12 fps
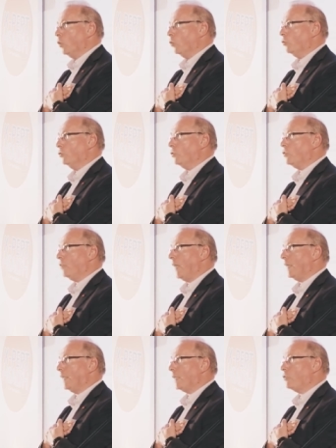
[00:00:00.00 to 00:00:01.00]

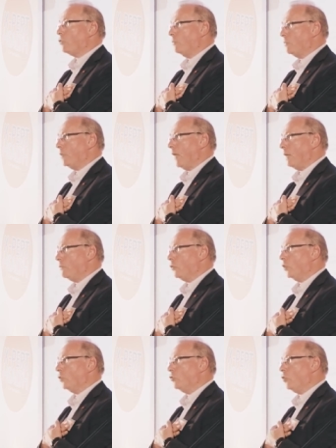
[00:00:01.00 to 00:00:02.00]
understand that sometimes
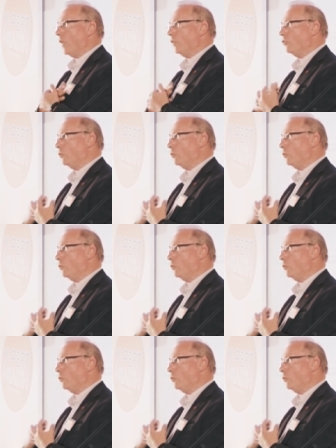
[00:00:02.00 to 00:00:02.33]
you can change